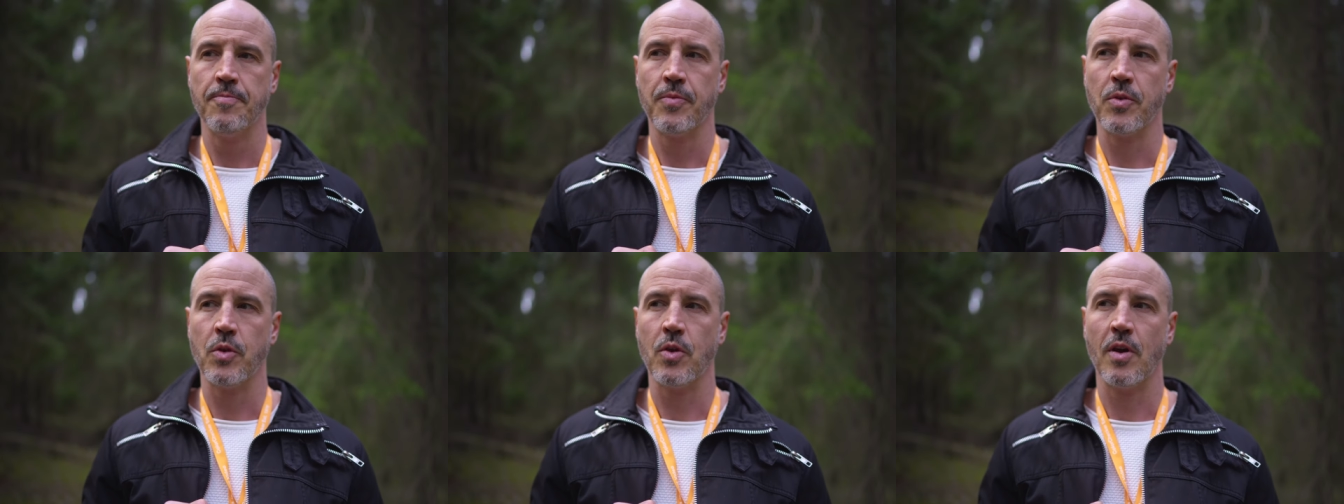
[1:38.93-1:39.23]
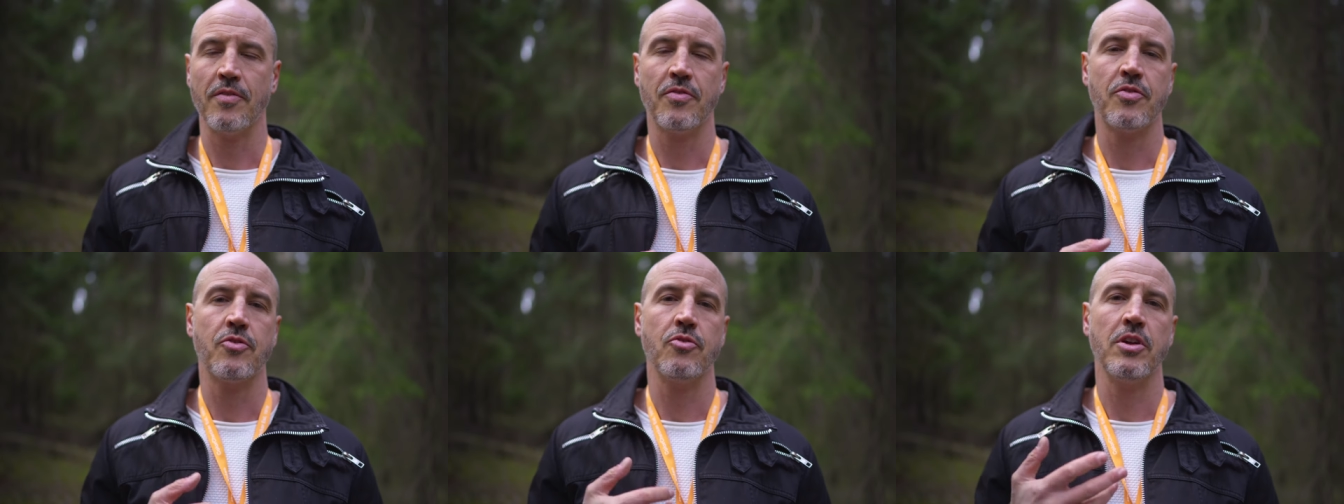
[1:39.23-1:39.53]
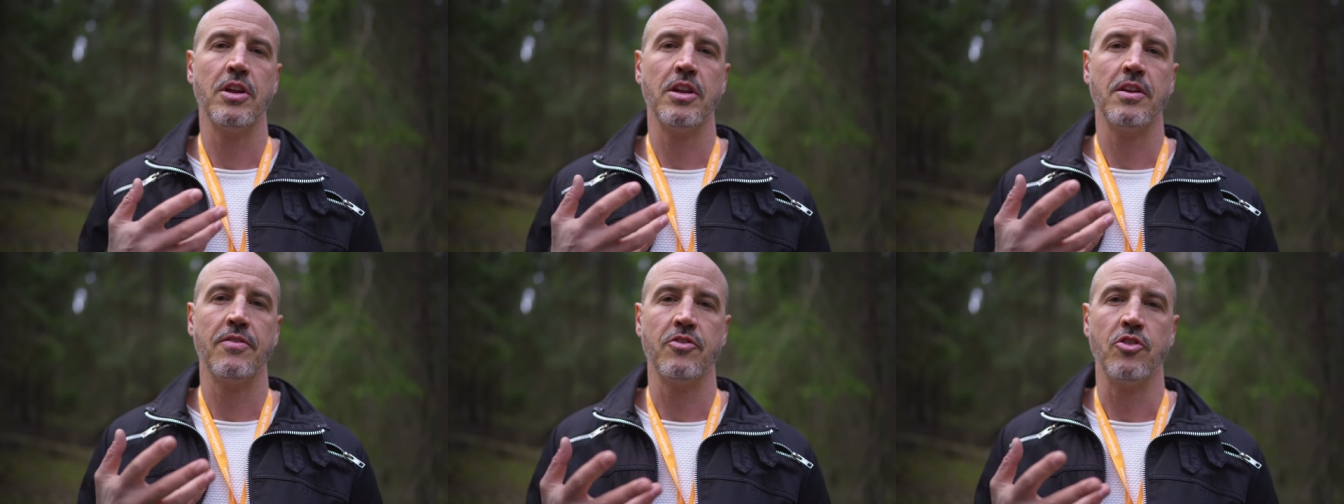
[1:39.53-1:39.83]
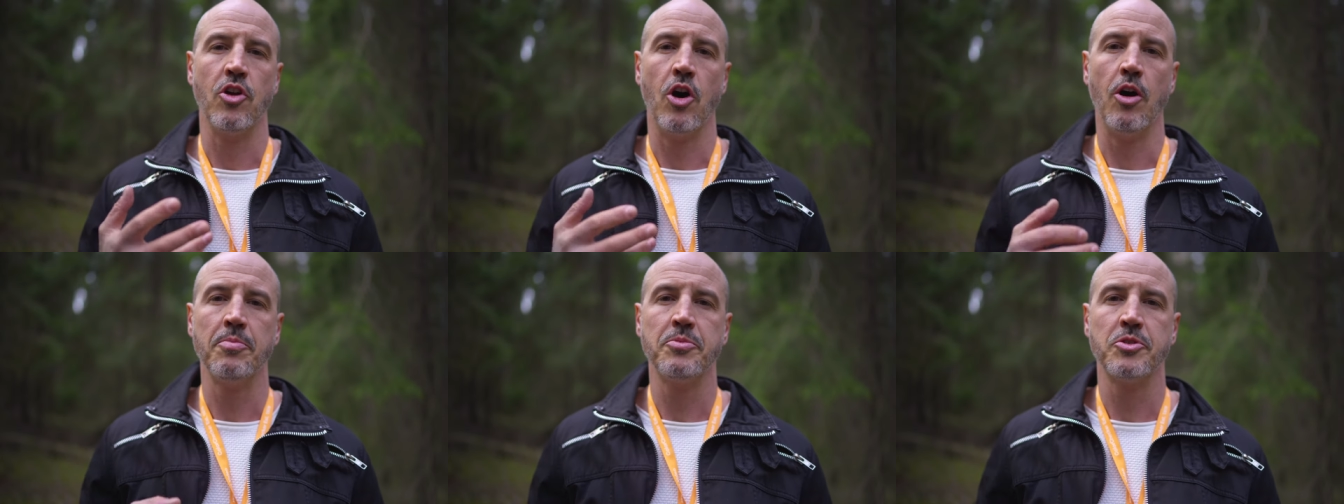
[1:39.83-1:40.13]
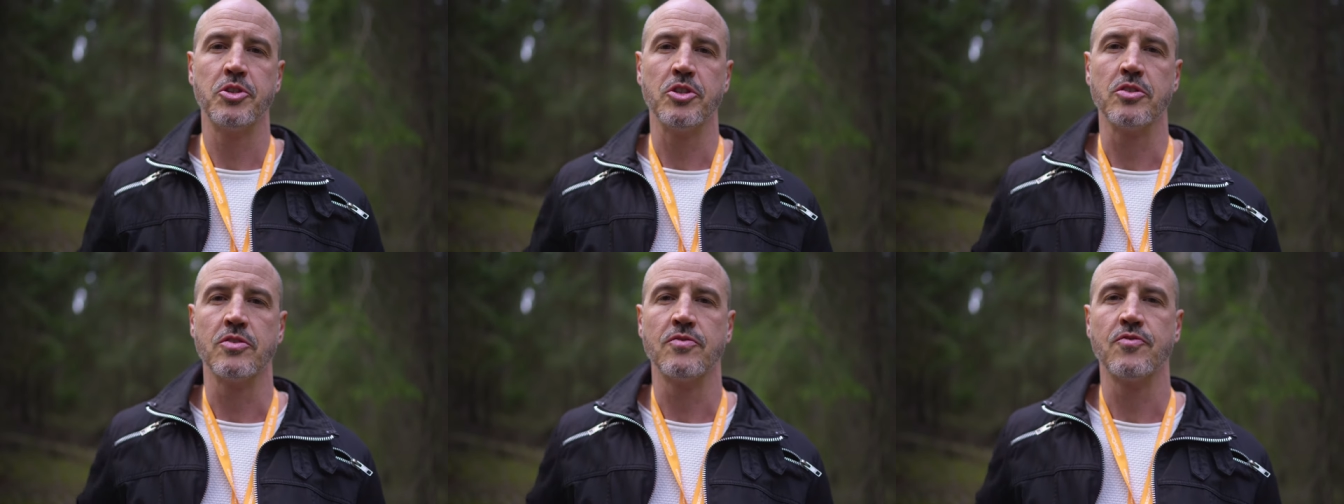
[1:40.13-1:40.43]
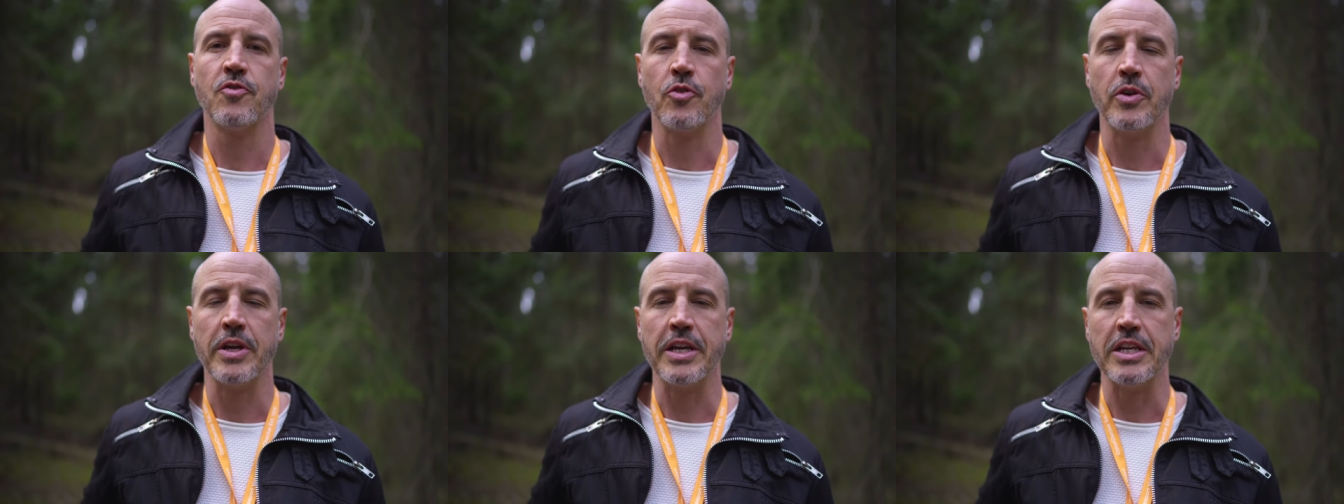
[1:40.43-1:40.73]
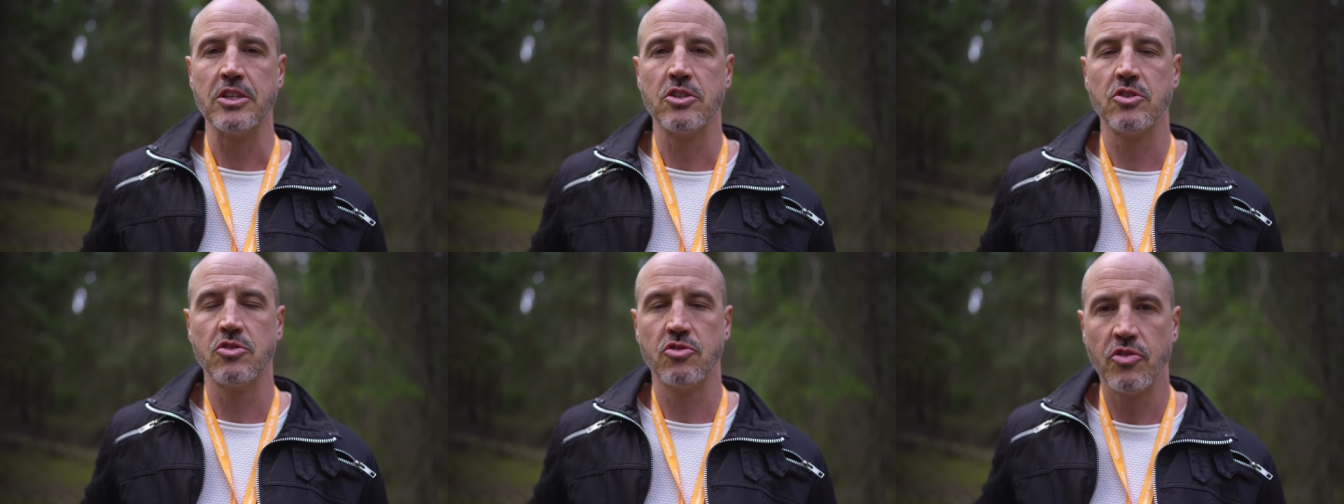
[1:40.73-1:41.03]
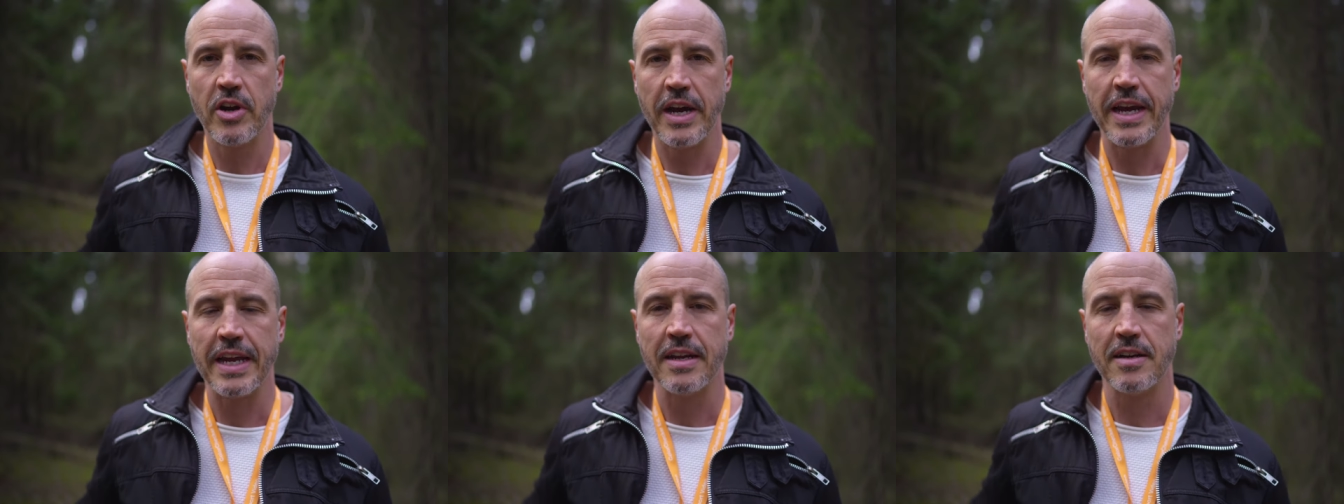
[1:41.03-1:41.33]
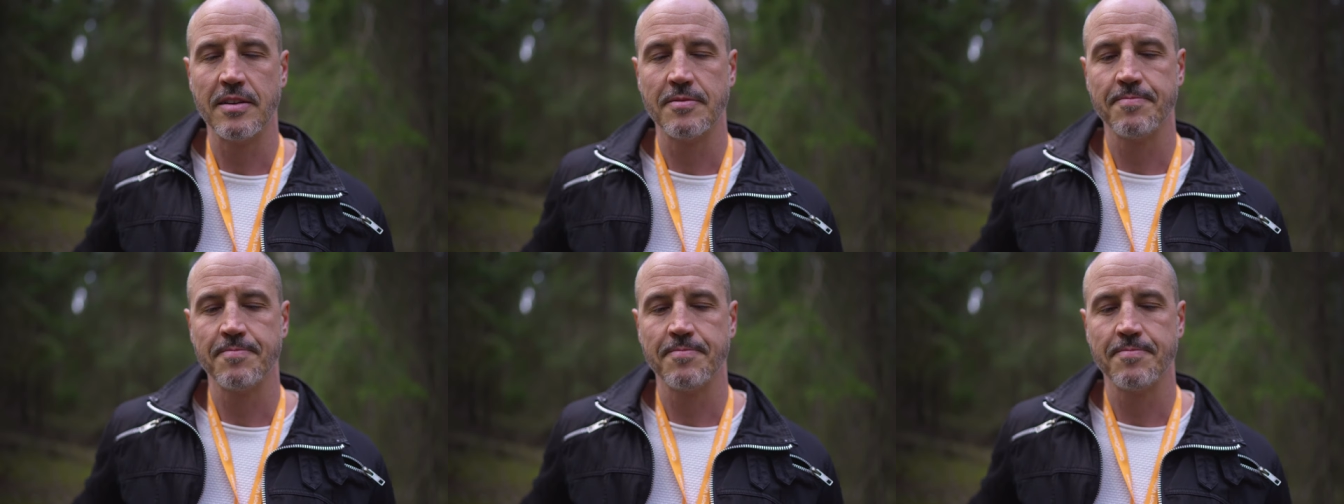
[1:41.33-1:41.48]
you have three different options for each trait.